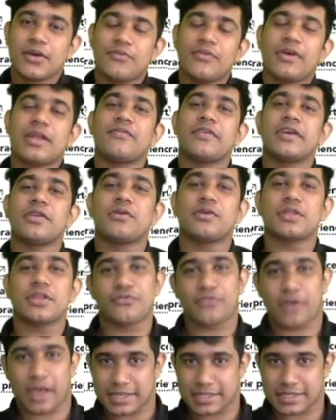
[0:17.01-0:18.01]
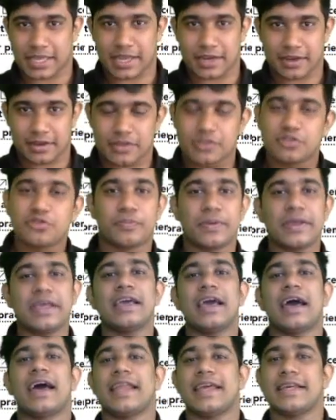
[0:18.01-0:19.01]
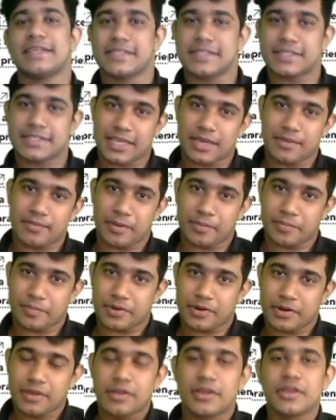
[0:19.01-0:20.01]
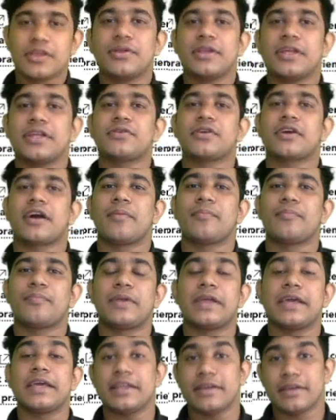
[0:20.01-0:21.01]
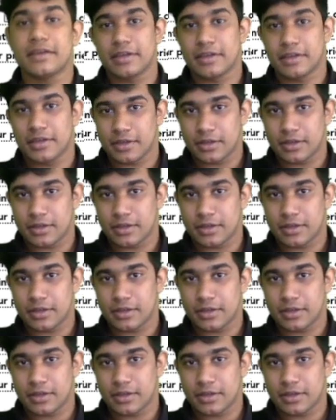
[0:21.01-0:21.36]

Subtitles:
Well, we know the fact that to be an ACCA member, you need to complete